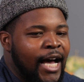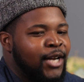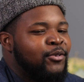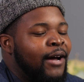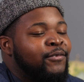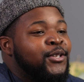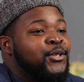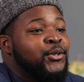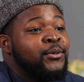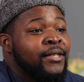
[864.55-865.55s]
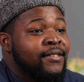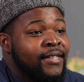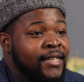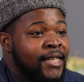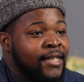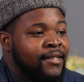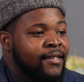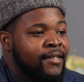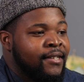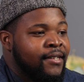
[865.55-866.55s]
I don't have to do anything
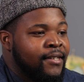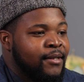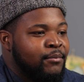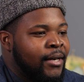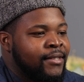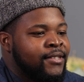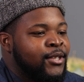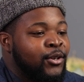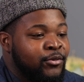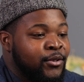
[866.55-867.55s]
myself